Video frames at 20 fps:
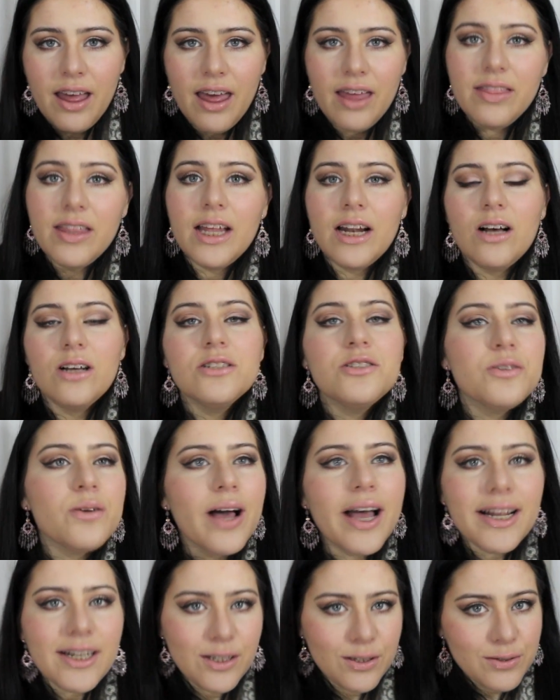and then also
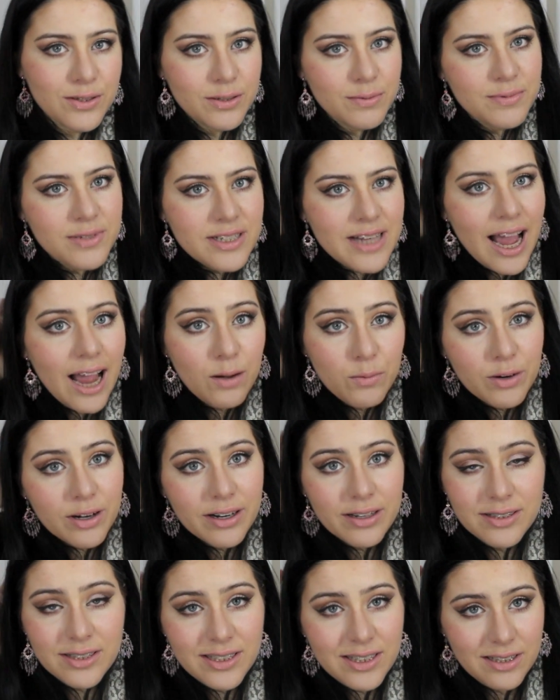I do some side
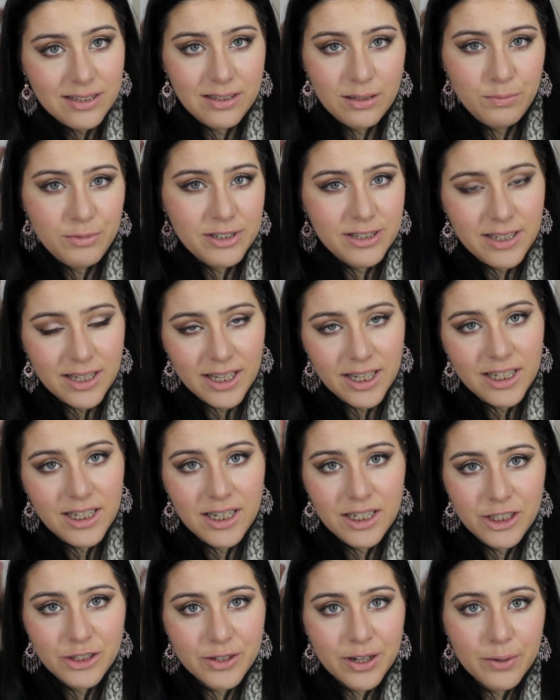work still in the music
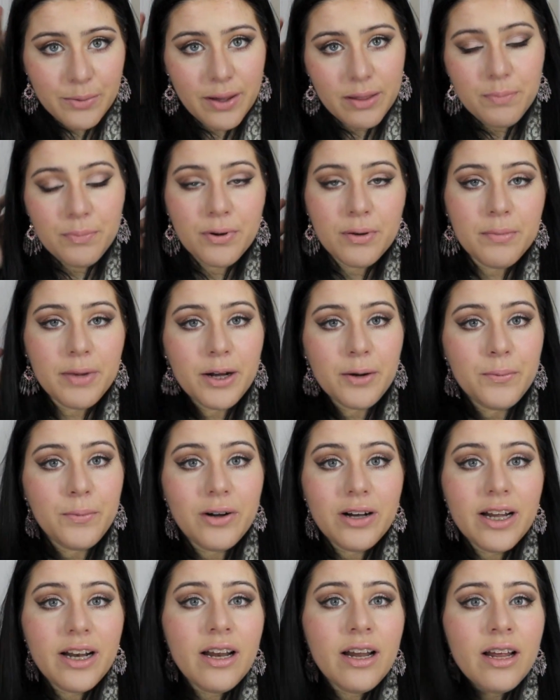industry with Premiere
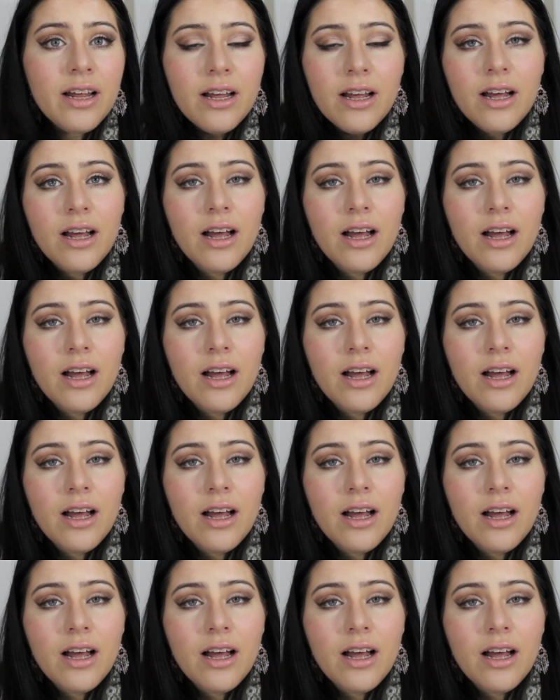One.